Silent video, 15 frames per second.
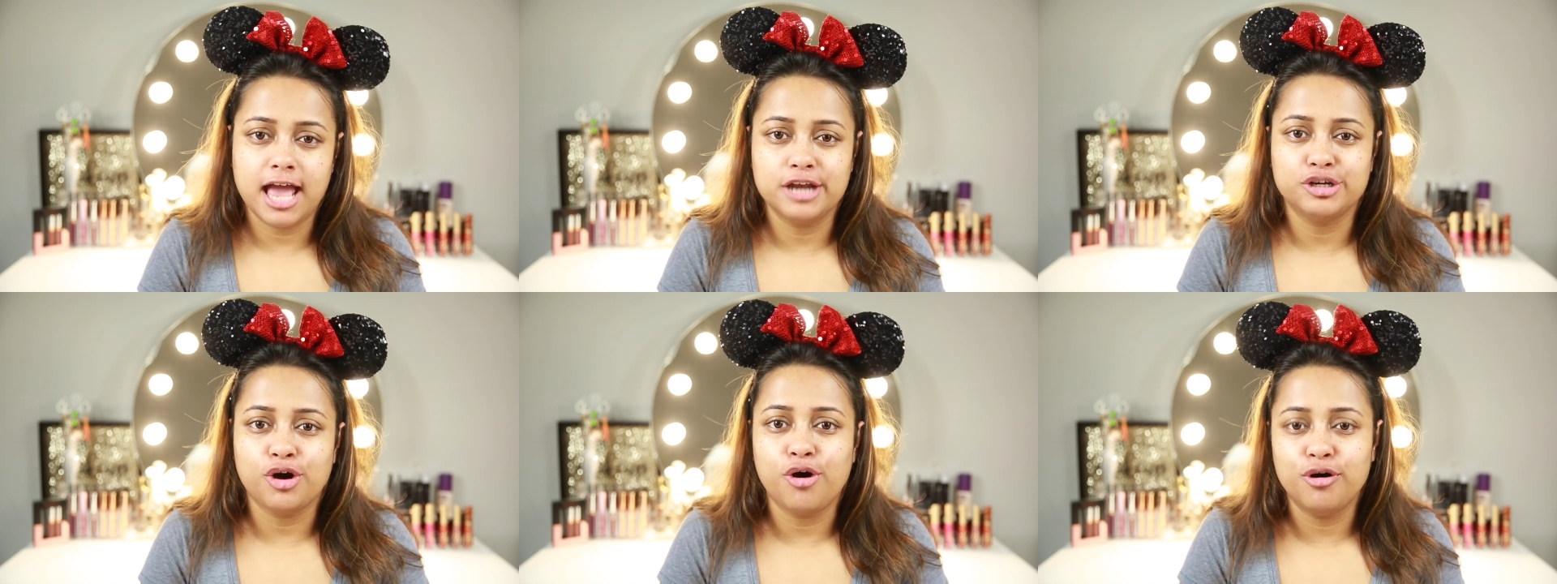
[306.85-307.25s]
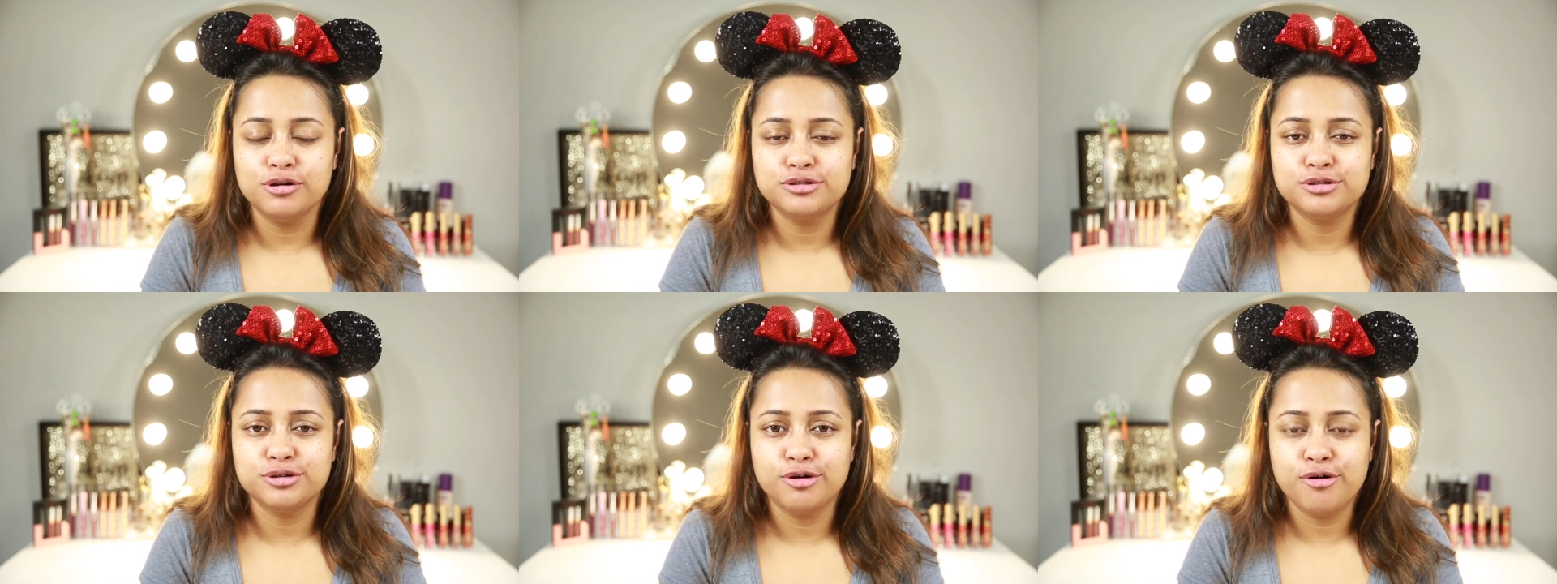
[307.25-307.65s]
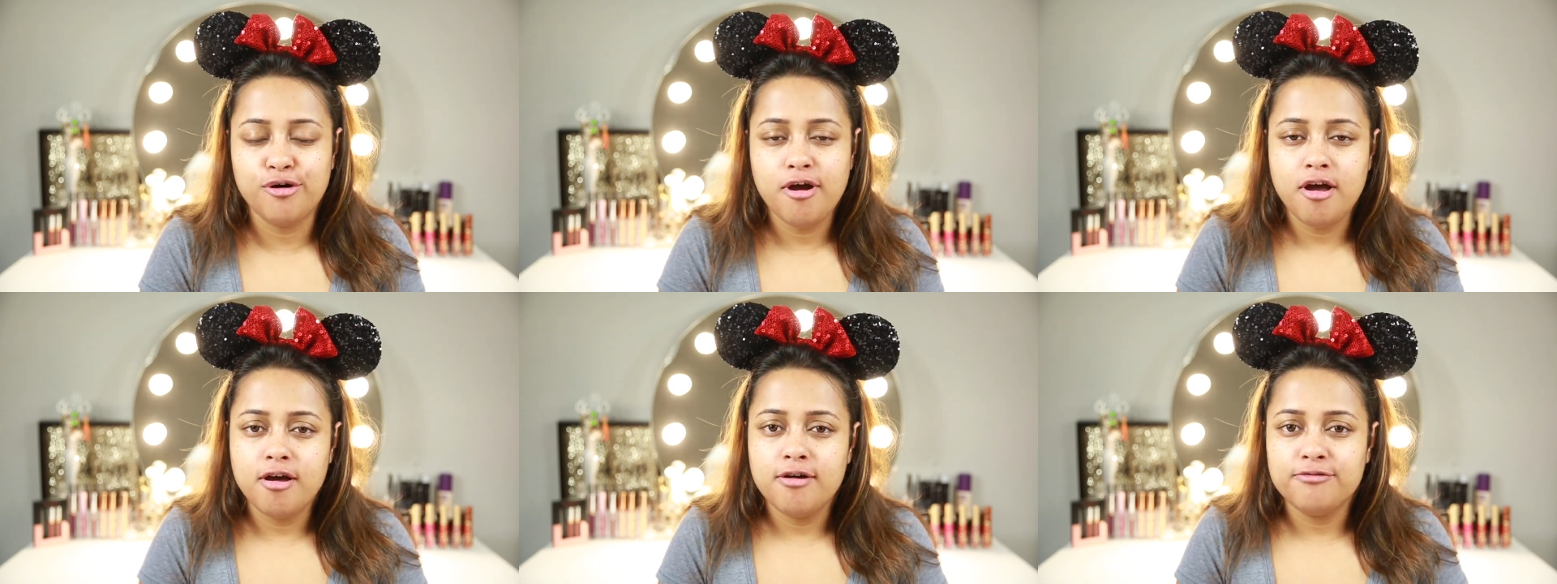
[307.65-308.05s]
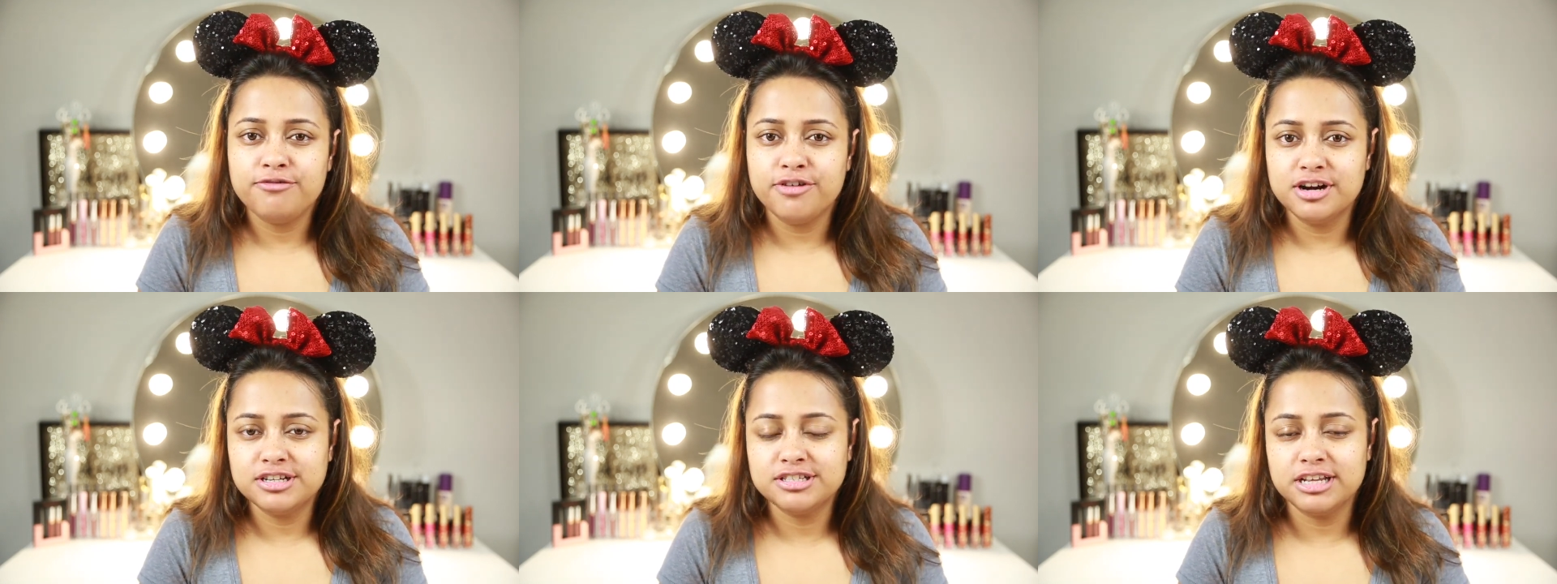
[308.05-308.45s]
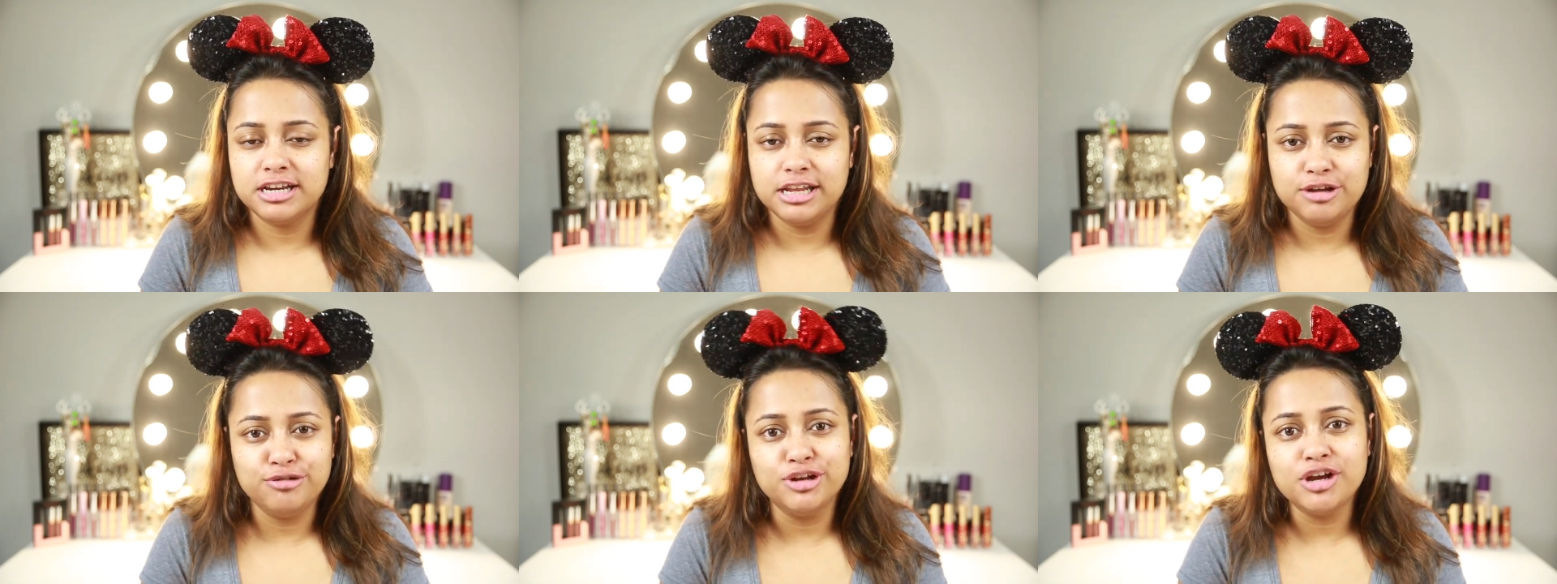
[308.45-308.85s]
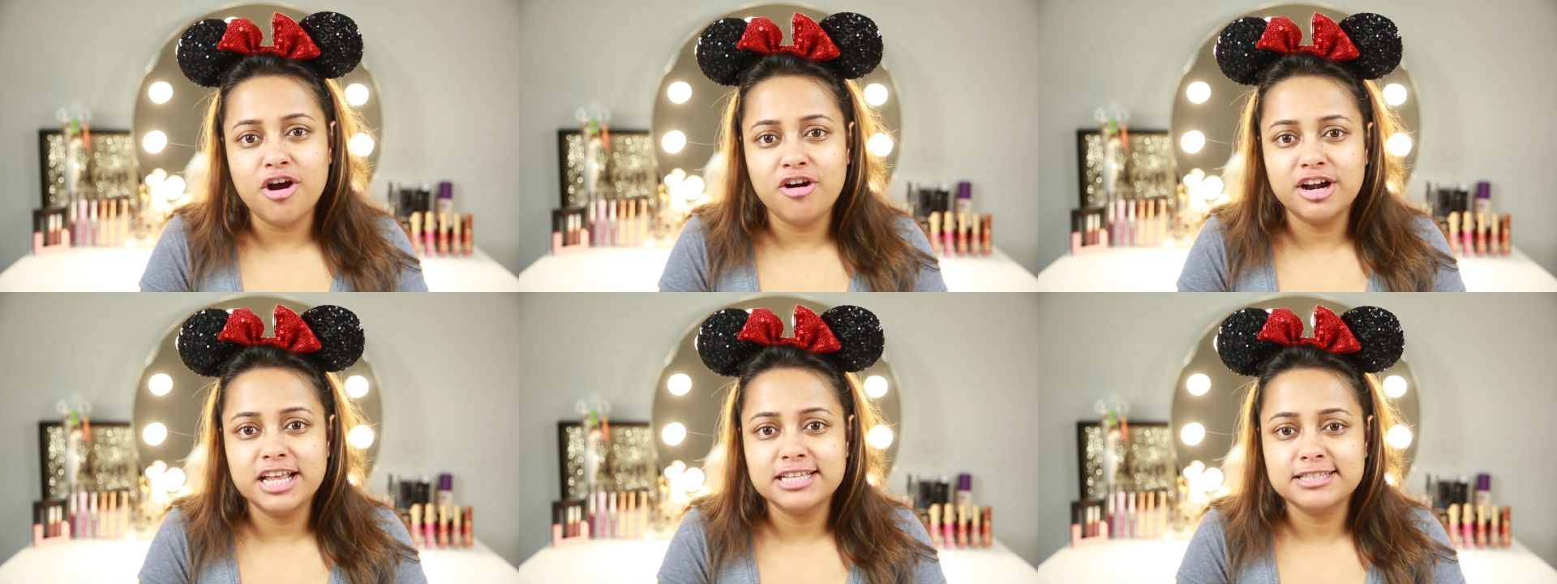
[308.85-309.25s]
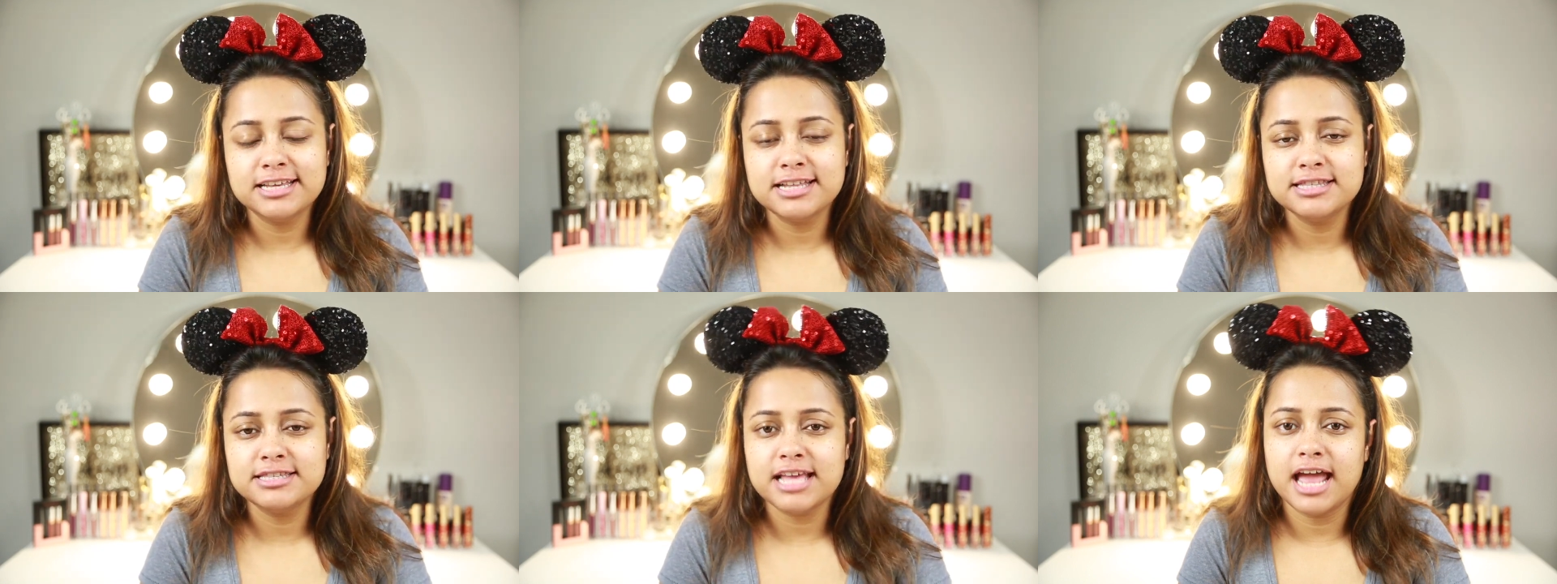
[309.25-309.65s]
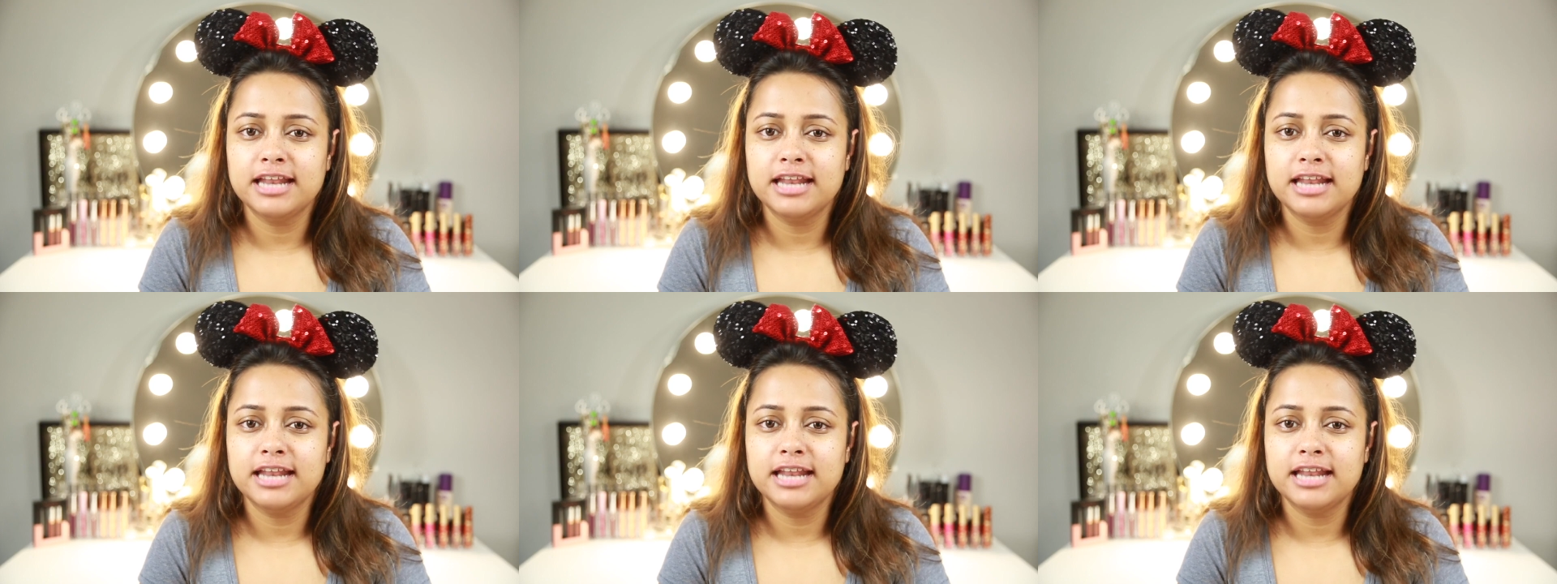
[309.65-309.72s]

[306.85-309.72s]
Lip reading: and also for some unicorn essence,